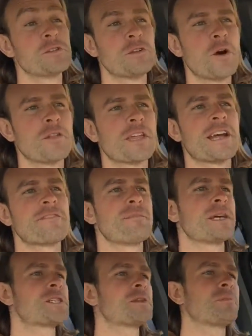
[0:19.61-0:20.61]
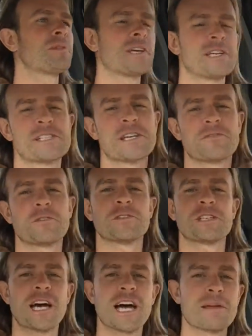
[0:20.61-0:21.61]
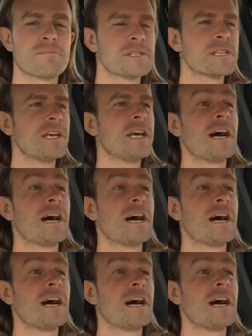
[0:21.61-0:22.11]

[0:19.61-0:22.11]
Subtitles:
you know that I've mentioned play several times.